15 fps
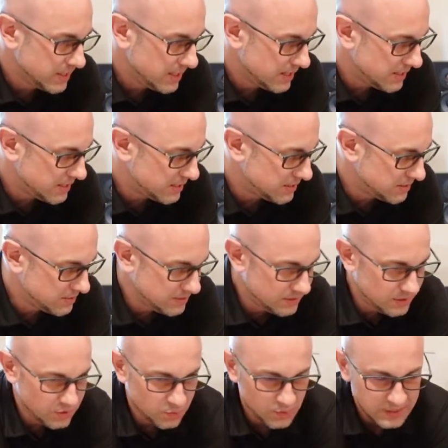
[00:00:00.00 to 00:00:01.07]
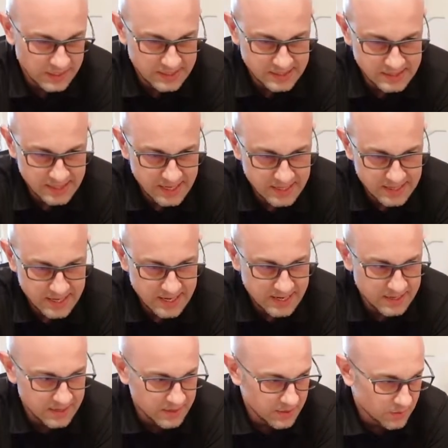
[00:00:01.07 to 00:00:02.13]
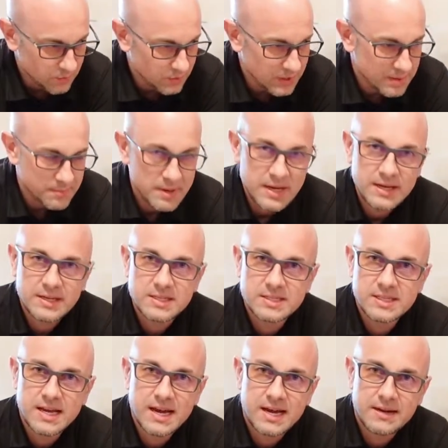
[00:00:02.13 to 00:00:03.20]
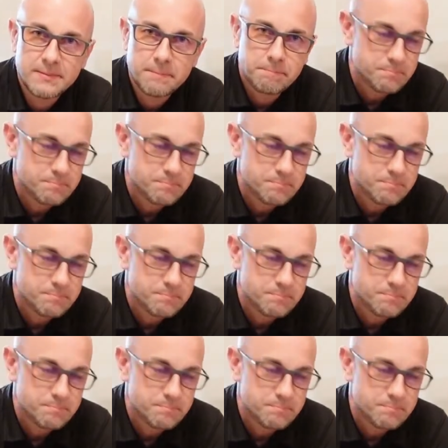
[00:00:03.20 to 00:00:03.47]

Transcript: And, you know, when I say that, what I mean is that,